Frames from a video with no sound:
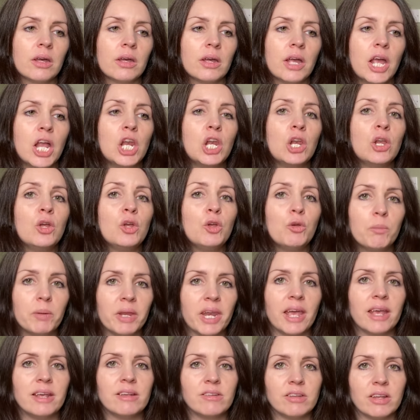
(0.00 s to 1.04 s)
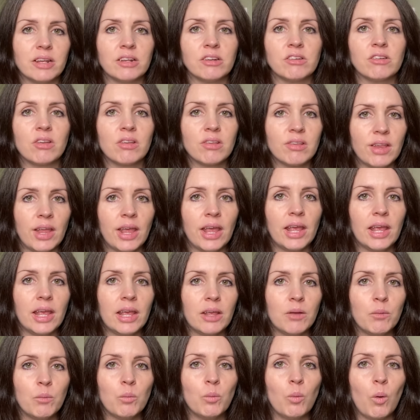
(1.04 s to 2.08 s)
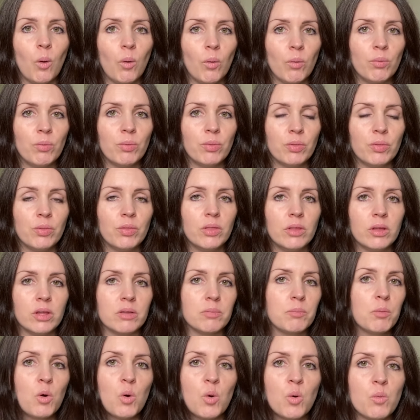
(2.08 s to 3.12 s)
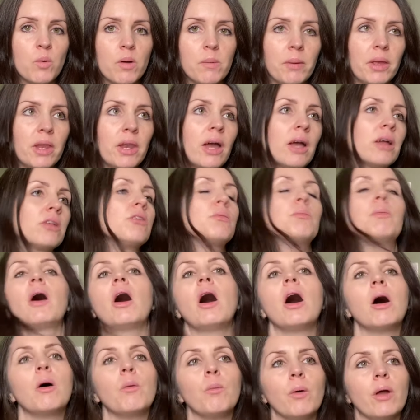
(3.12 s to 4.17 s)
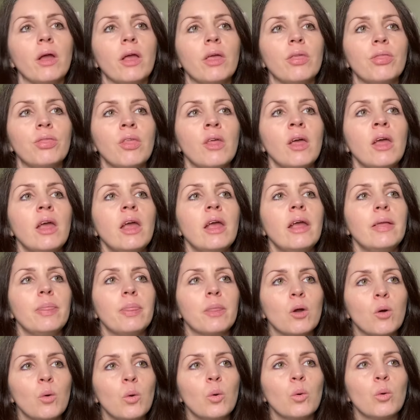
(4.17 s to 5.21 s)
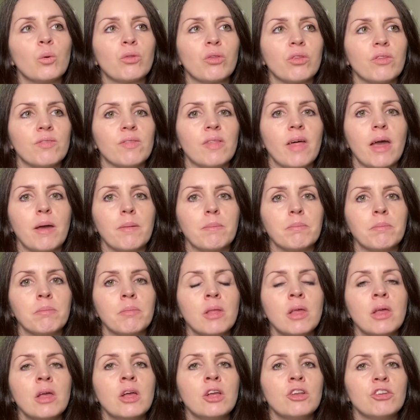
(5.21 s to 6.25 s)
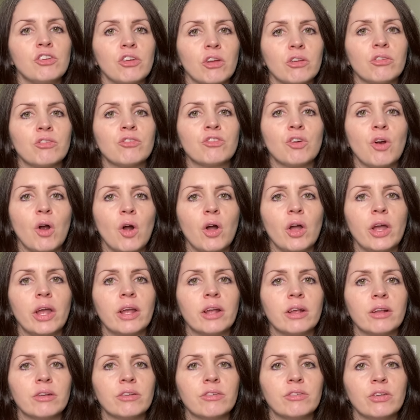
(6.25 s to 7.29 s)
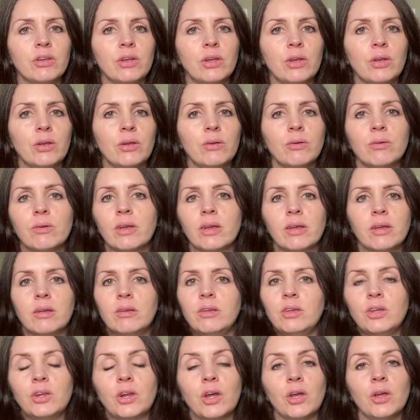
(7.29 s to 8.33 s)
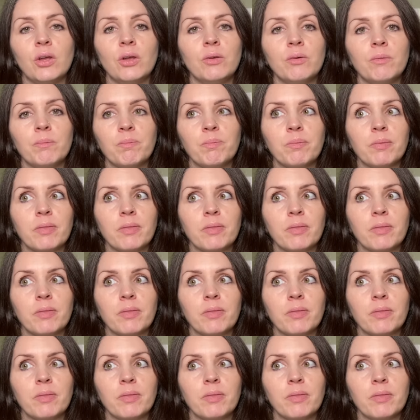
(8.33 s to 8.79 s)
illuminating to see what these poor women had to put up with in the course of them just trying to, you know,